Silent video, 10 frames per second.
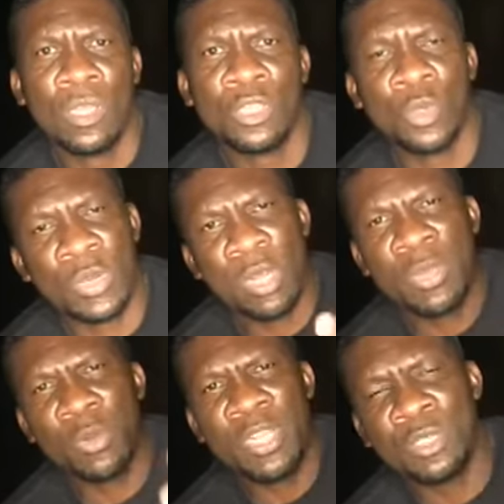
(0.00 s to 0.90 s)
So what are
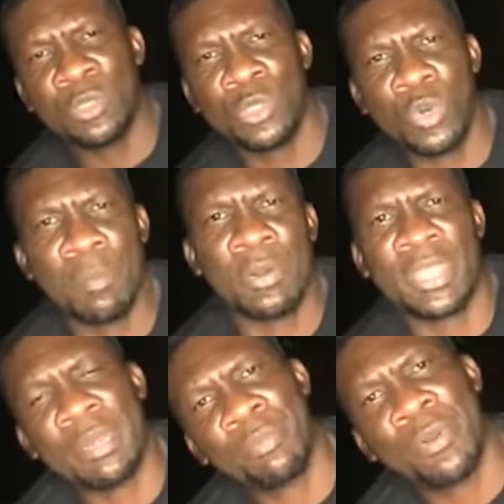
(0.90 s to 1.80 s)
we going to do
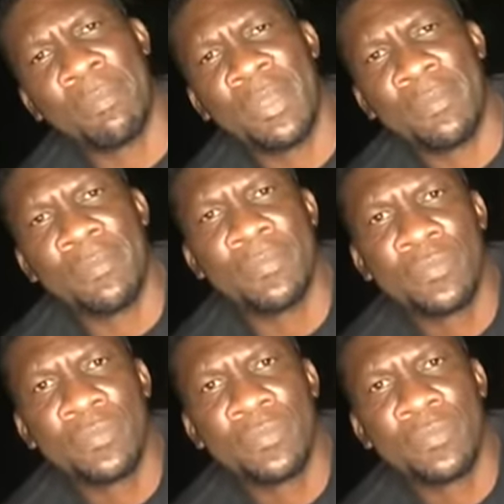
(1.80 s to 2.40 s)
about that problem?